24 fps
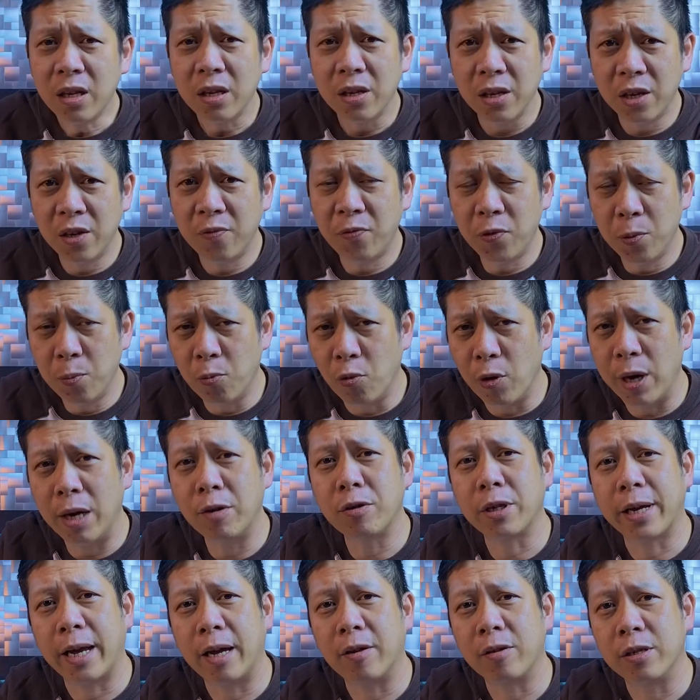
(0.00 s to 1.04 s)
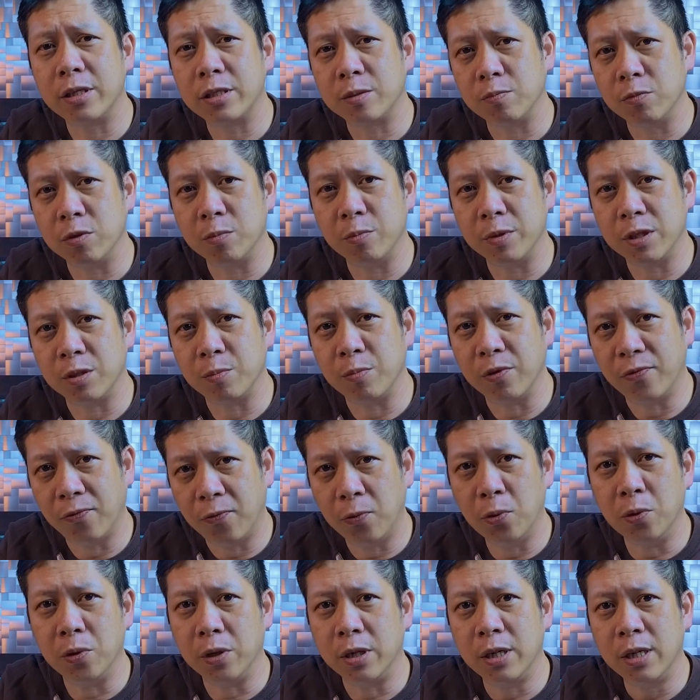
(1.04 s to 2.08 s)
If you've wound countless movements
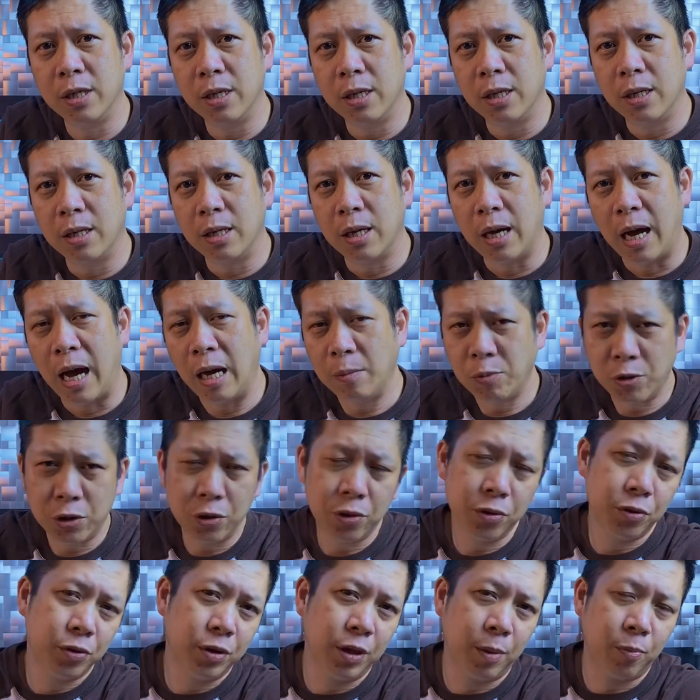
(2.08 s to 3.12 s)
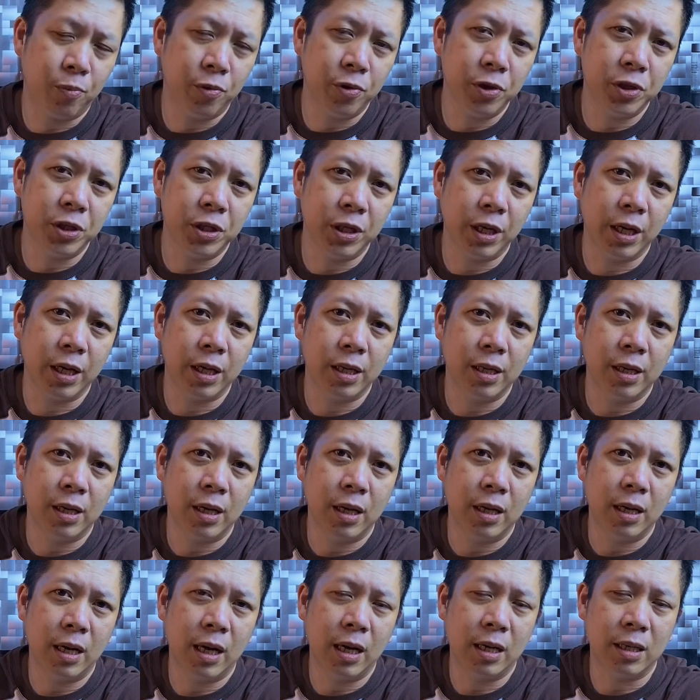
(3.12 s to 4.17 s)
before, I'm sure you'd appreciate
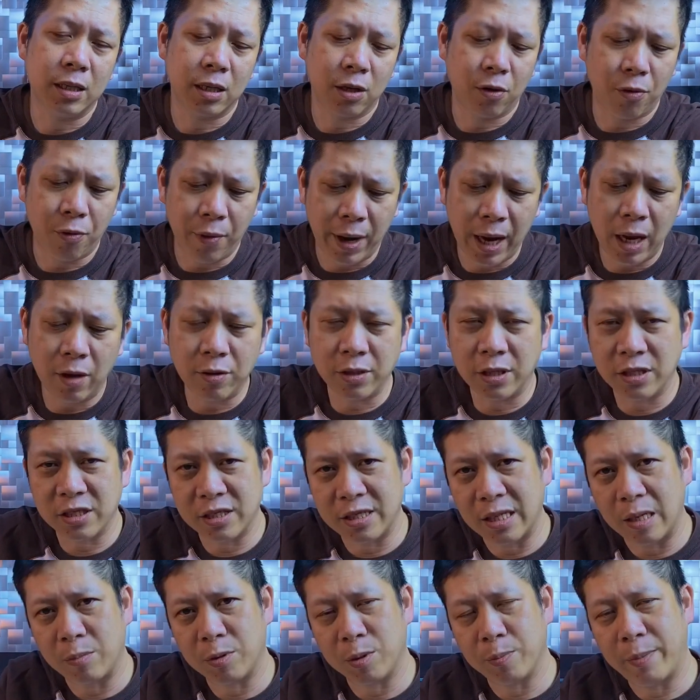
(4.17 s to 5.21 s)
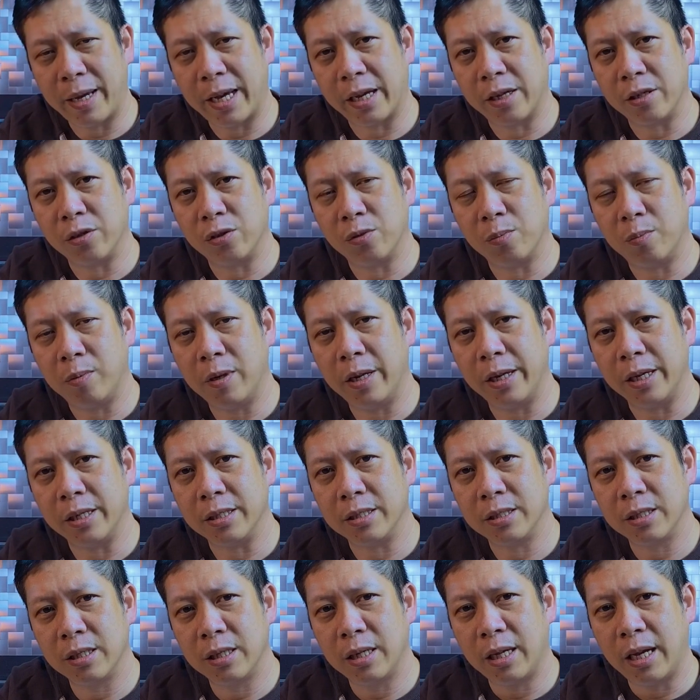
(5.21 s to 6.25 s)
a crown that snaps back into place,
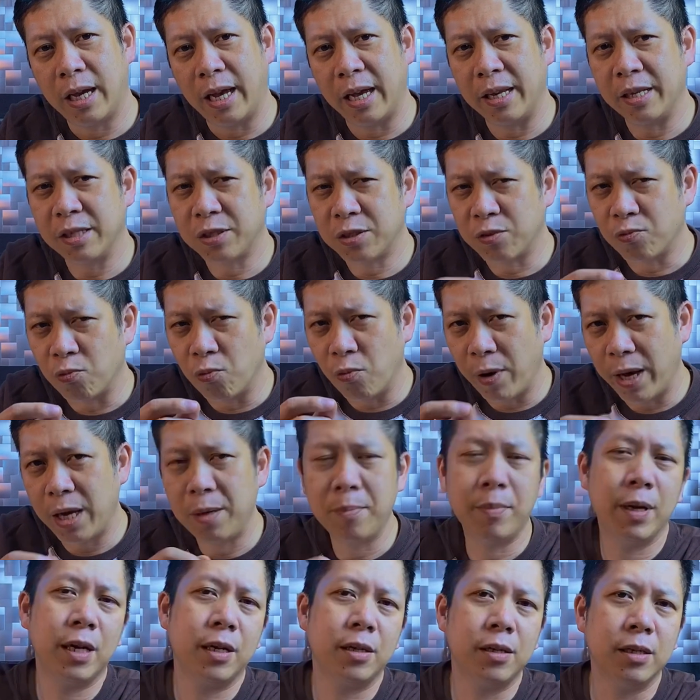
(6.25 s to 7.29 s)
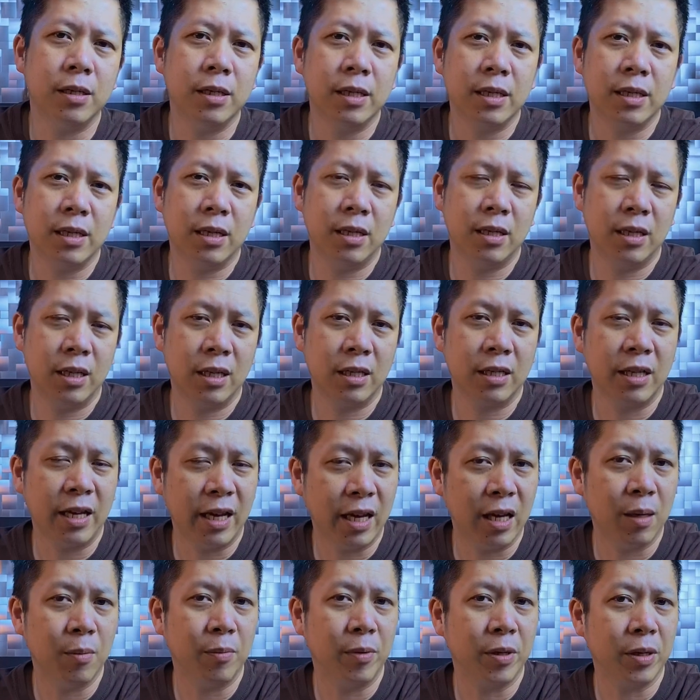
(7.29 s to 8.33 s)
and it's way better than not
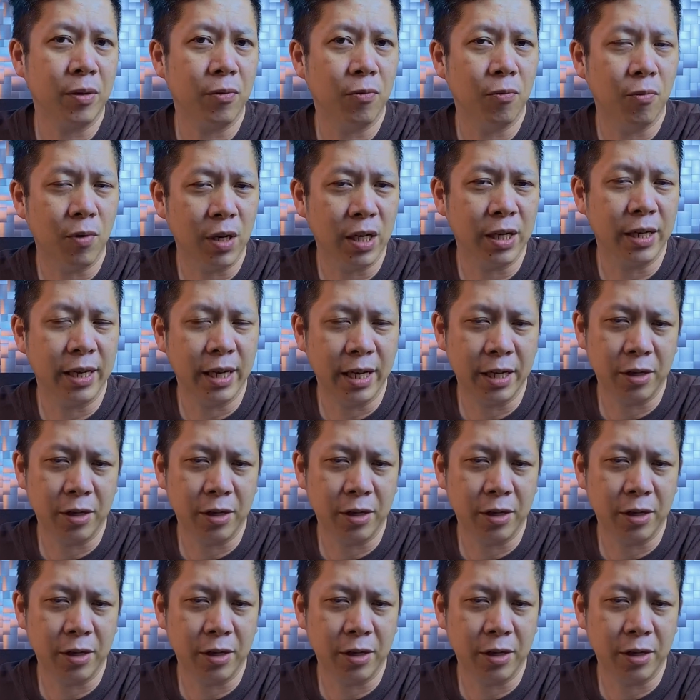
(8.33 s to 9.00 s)
having one at